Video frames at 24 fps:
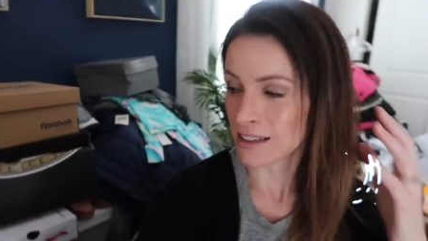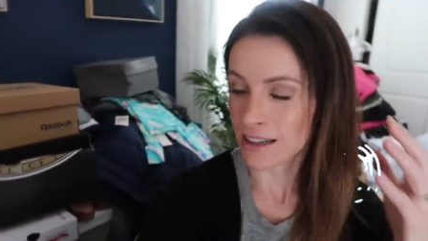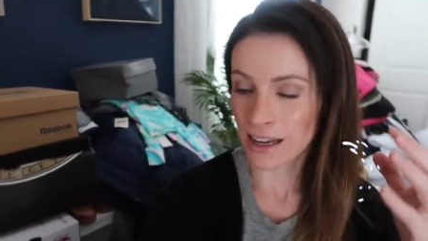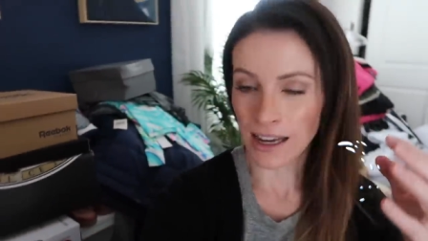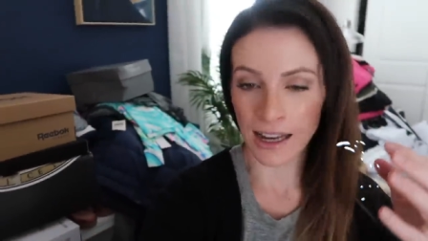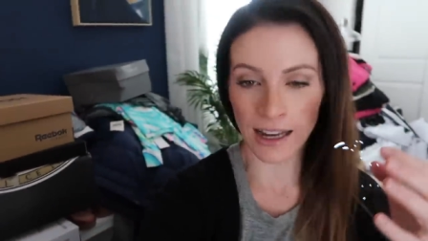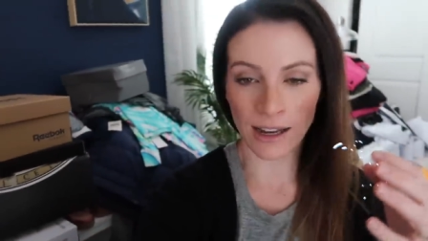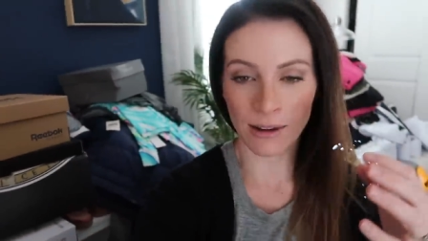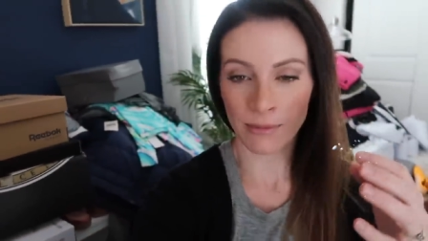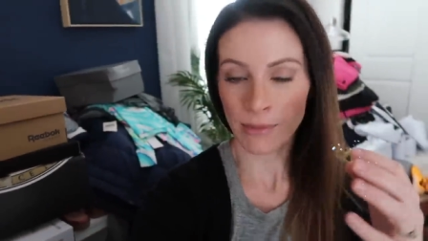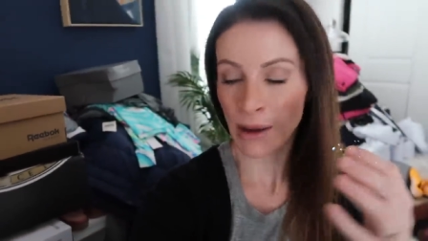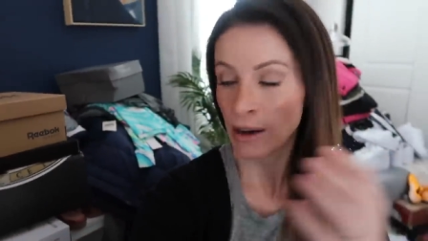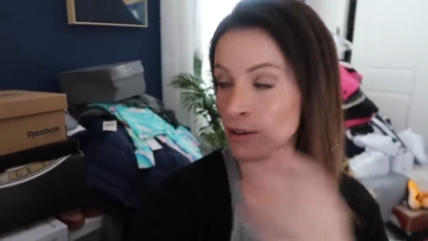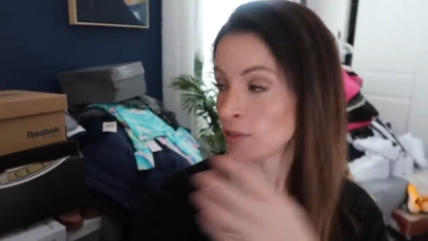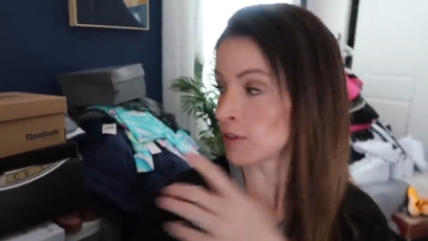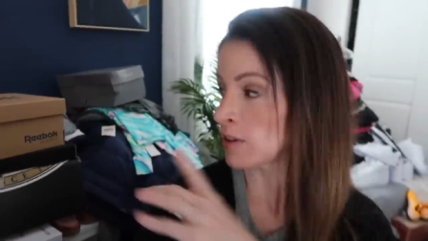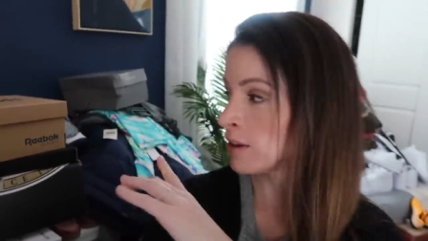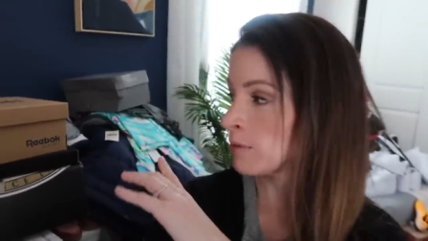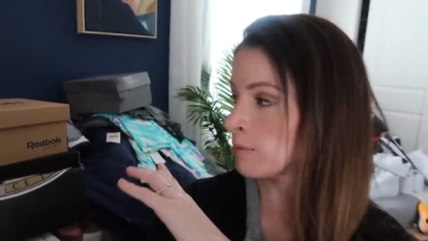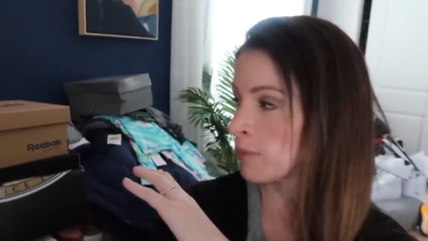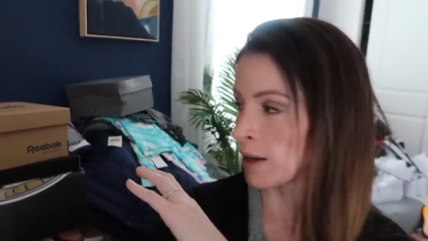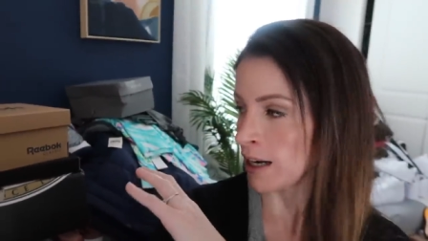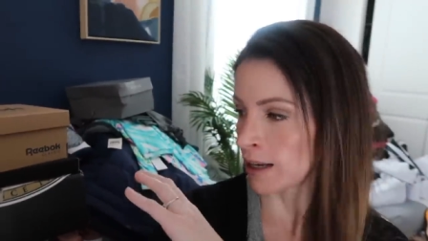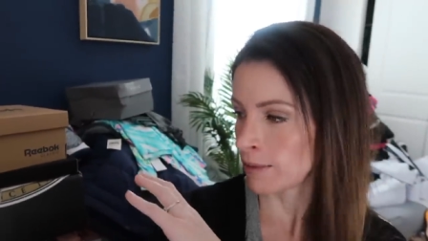
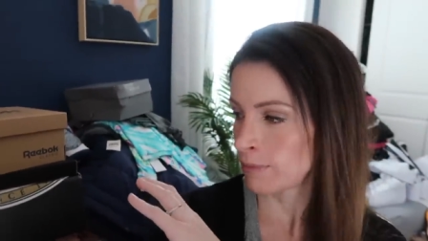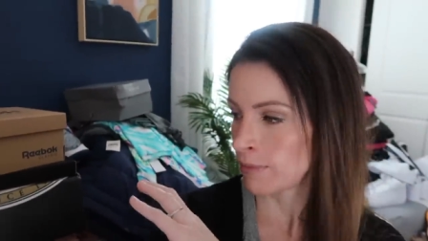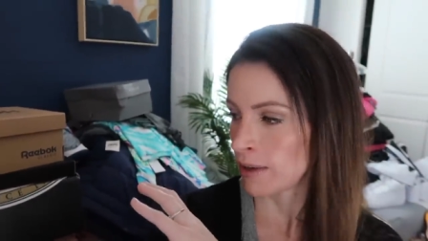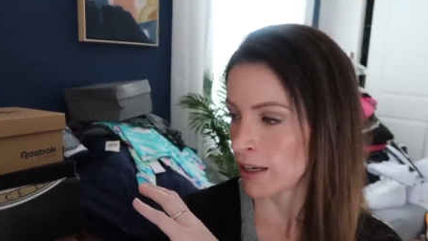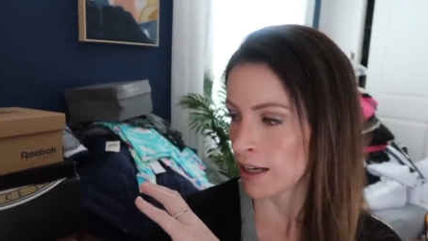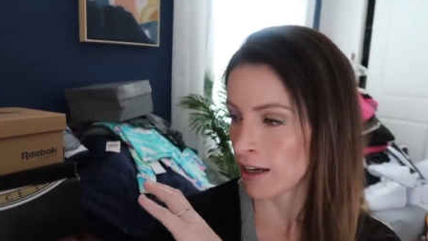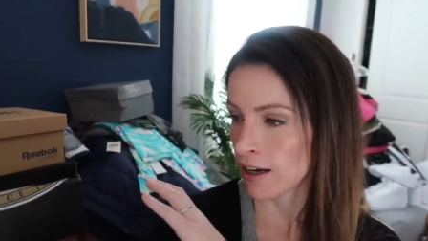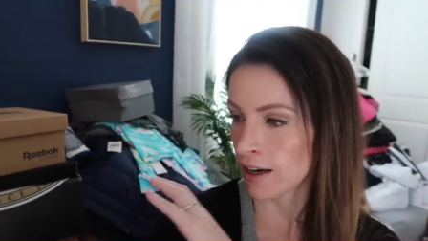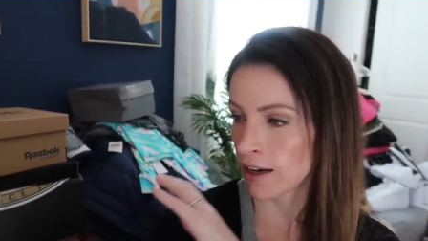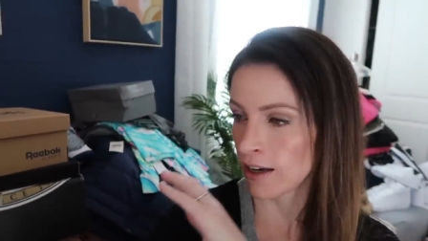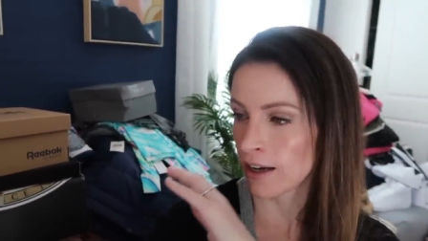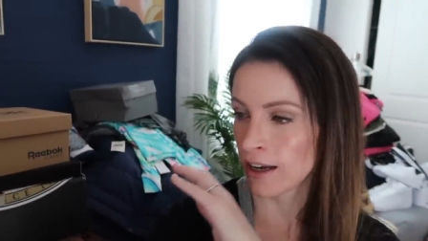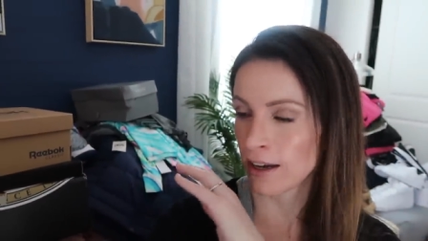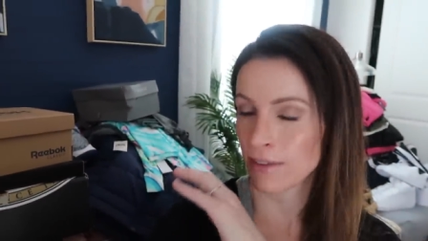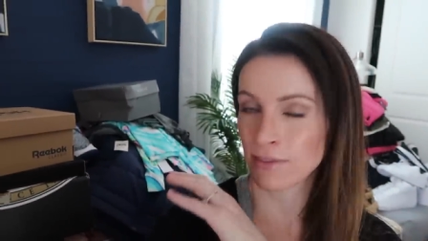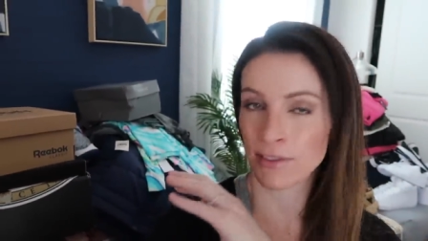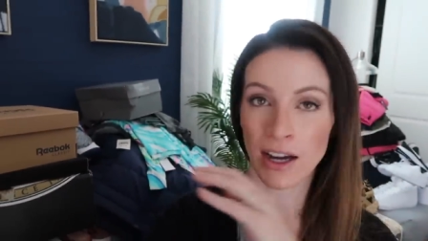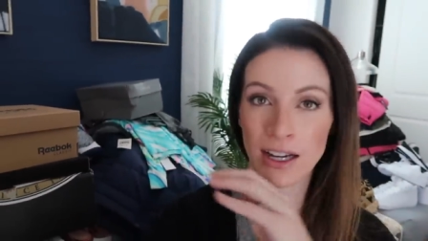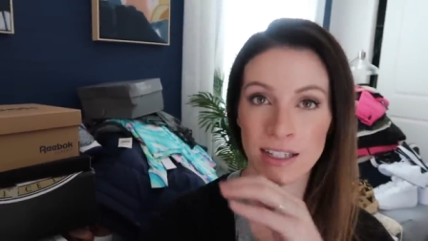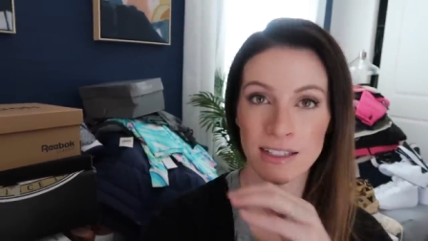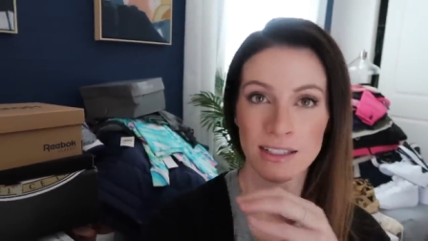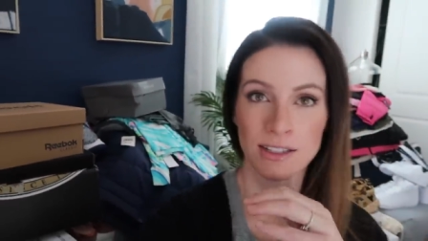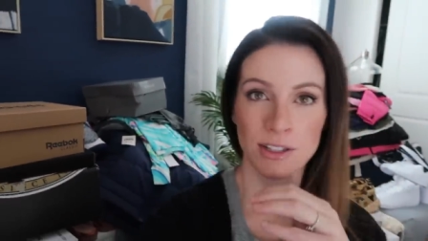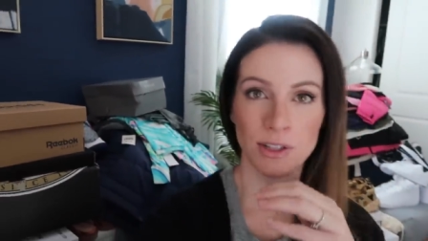Everything behind me I have
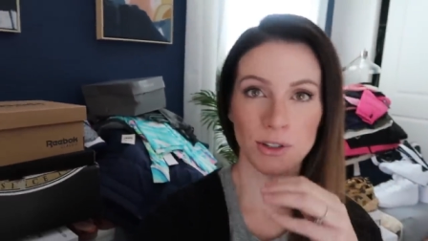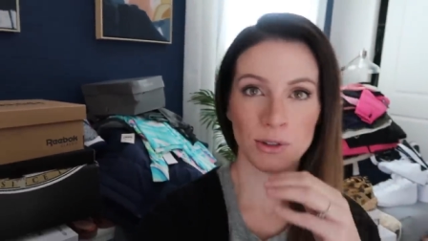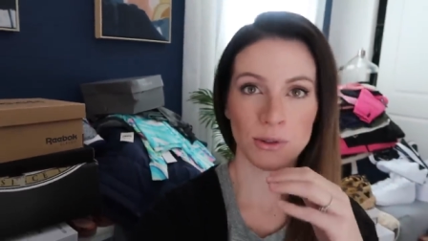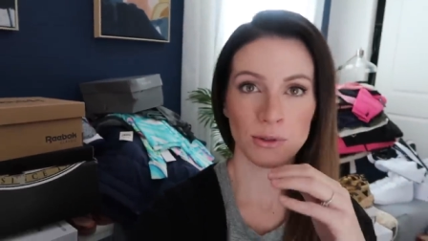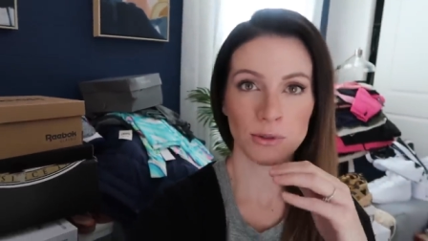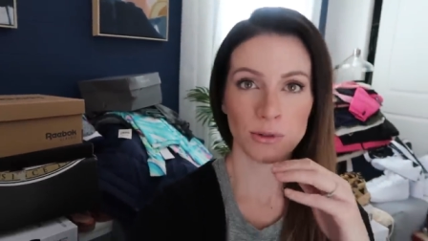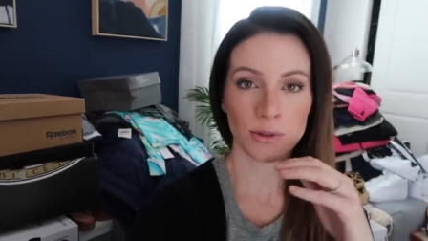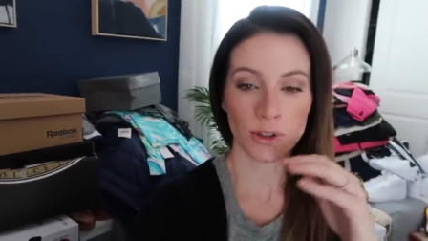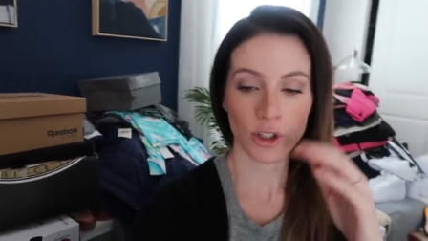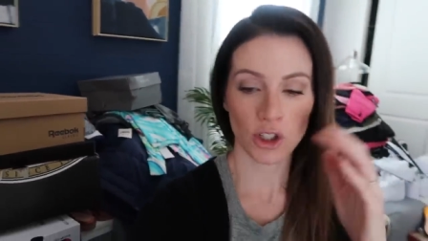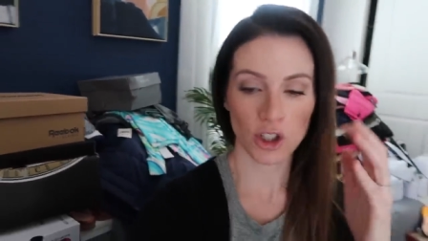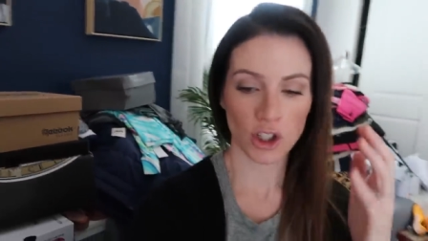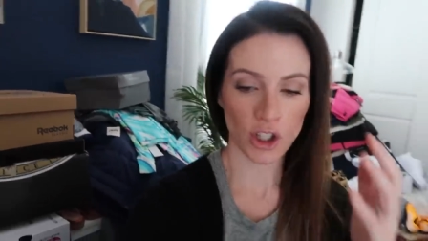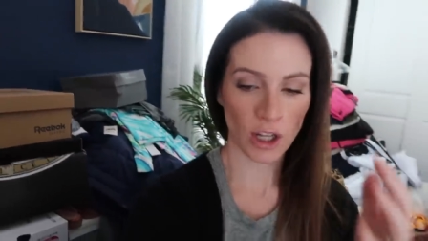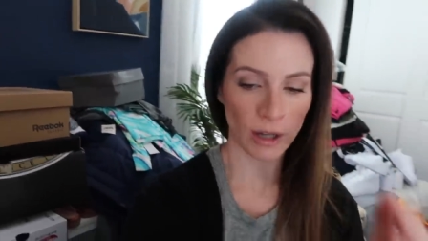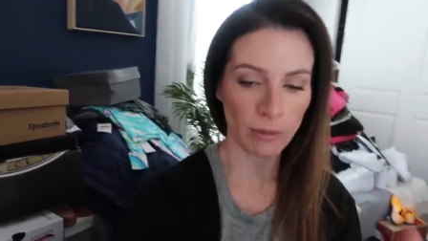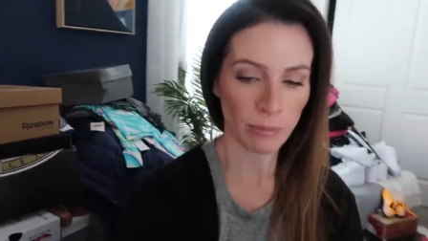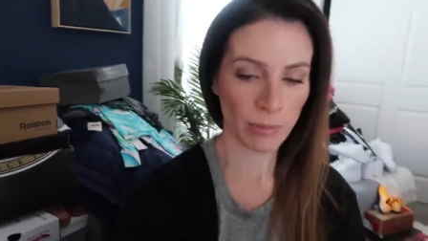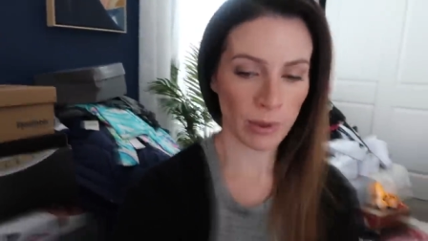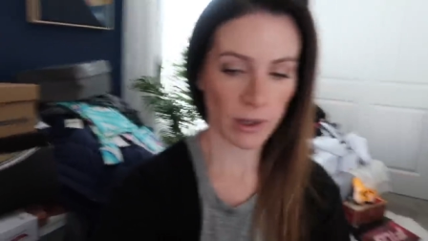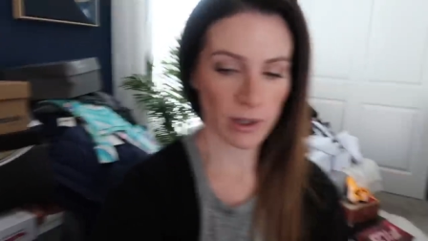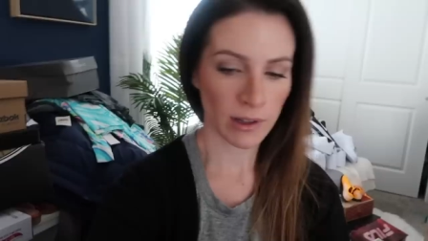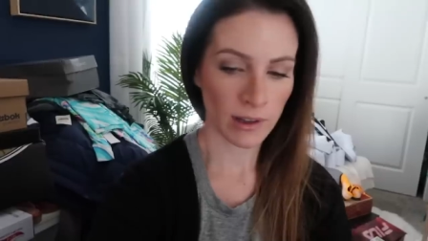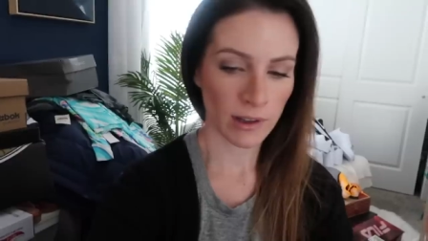got to
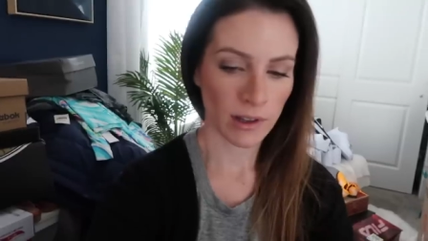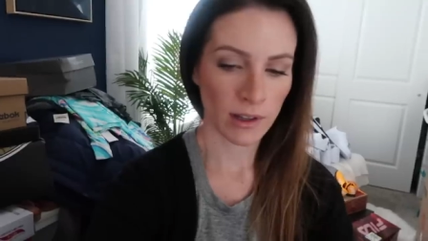ship.